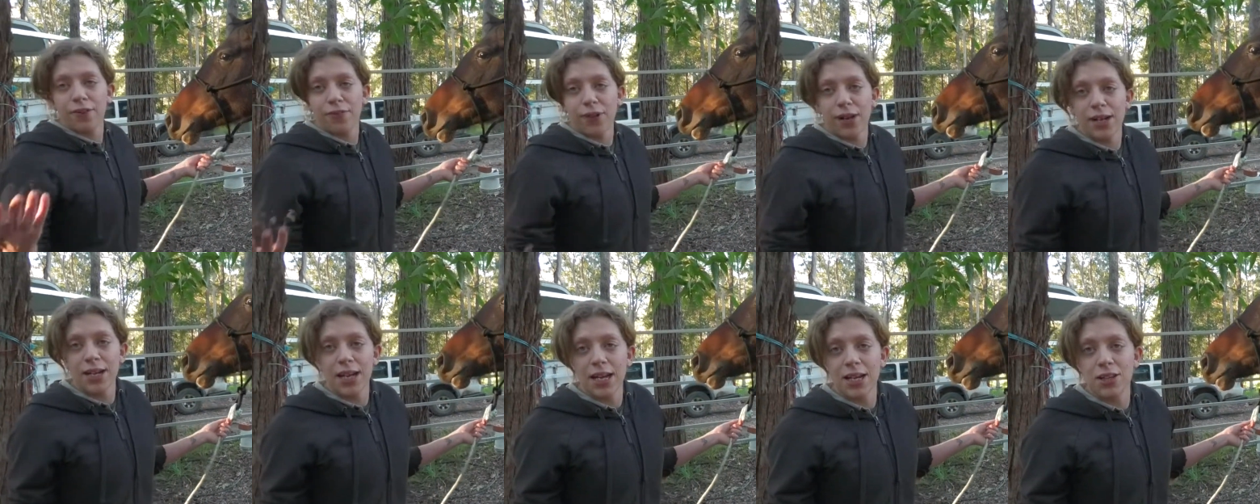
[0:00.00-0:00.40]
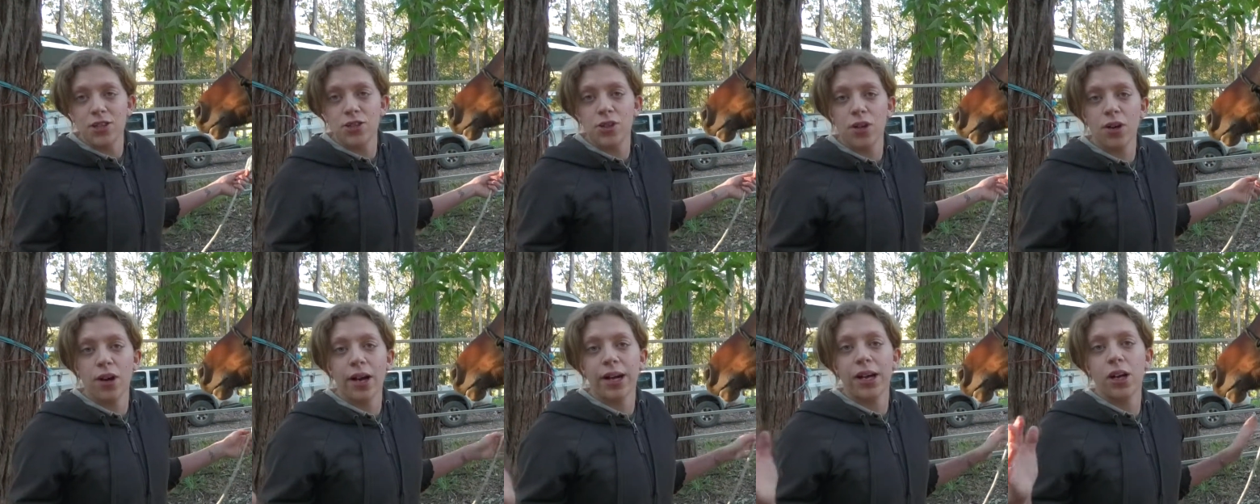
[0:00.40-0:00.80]
I need
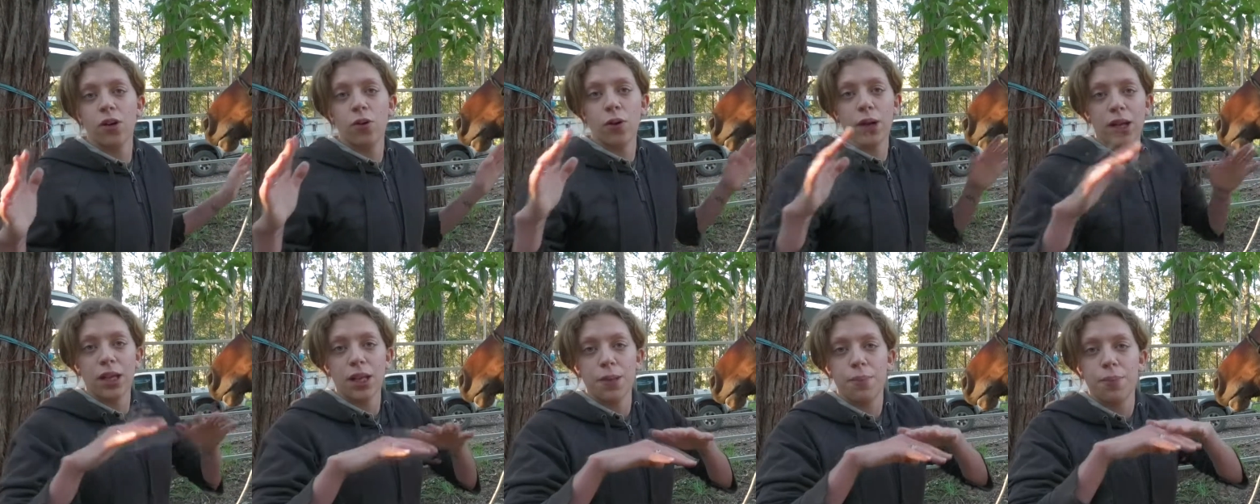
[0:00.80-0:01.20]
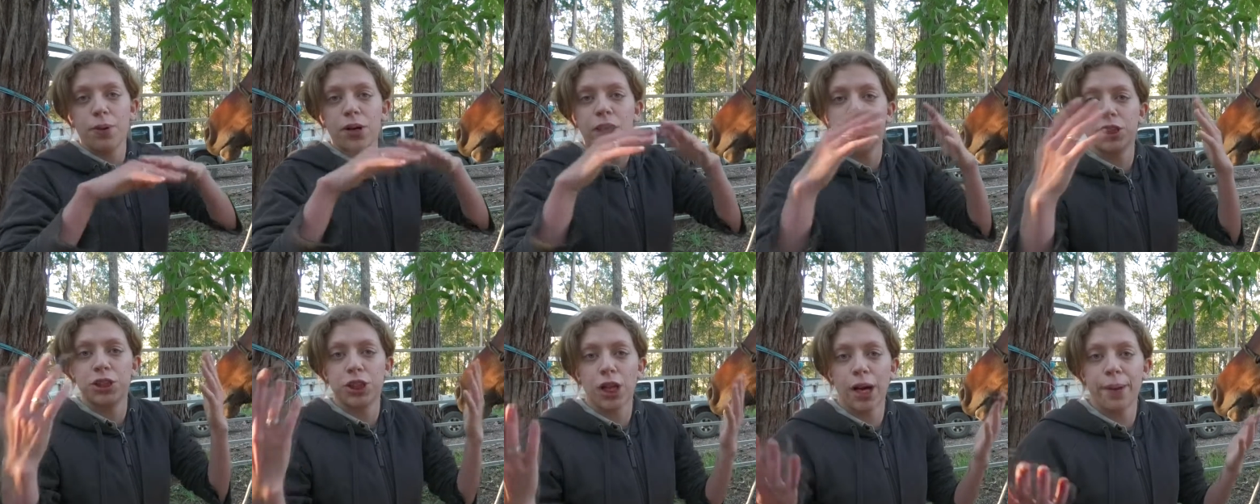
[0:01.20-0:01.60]
to, I can quickly put
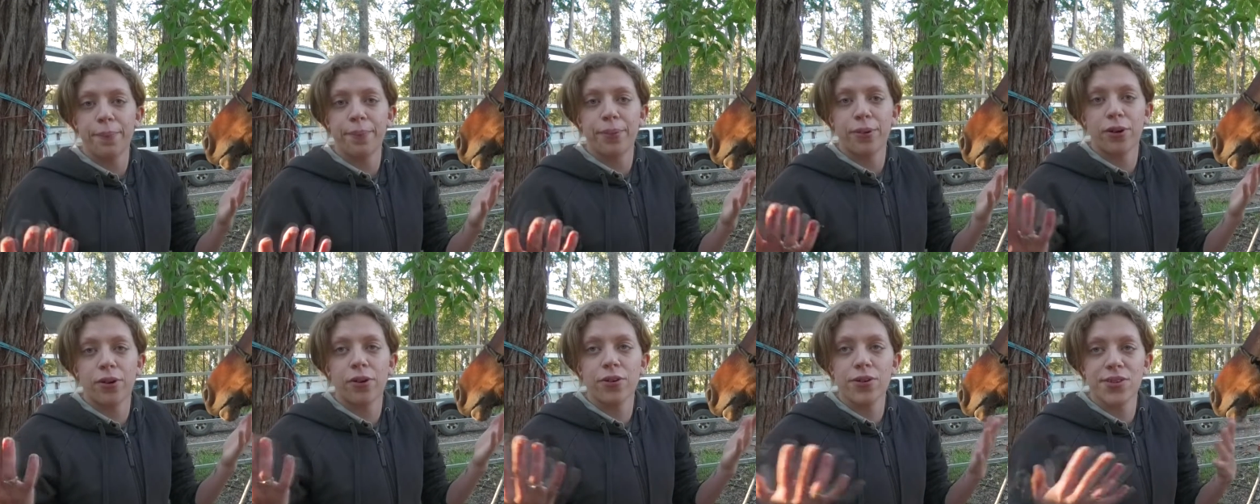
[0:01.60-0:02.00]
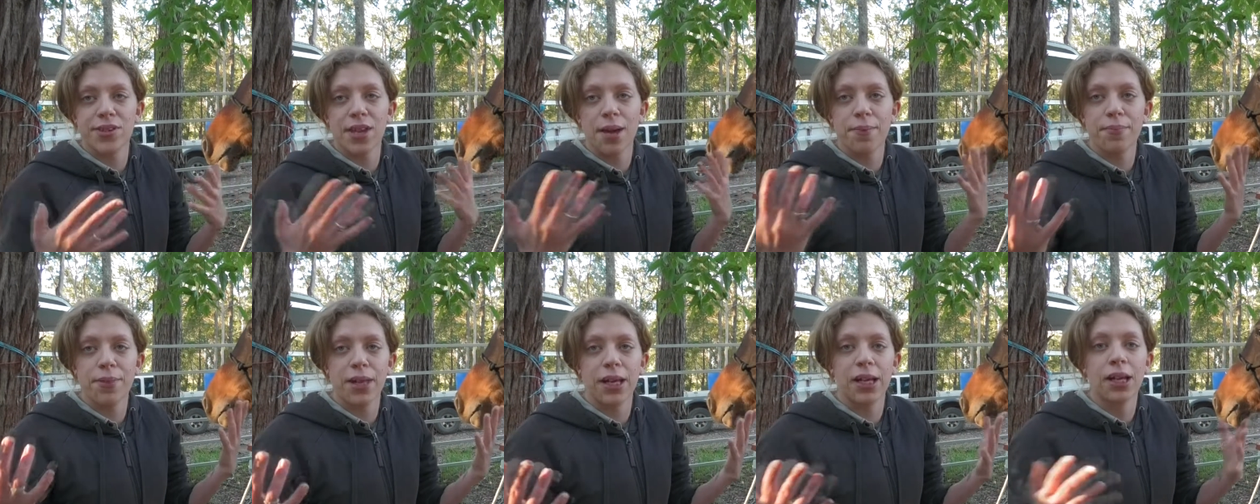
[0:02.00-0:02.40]
a jumper or
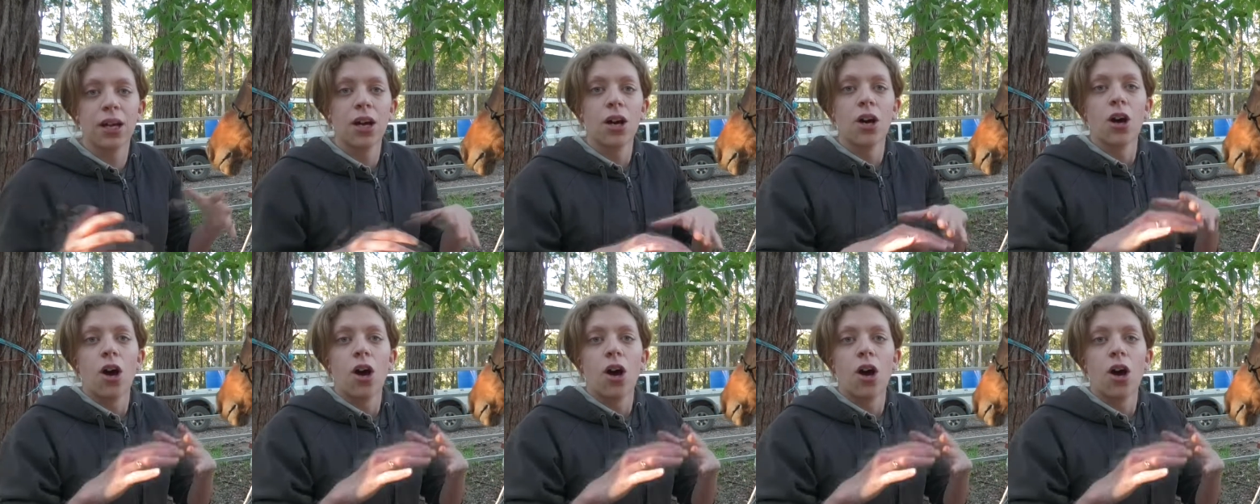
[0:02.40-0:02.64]
something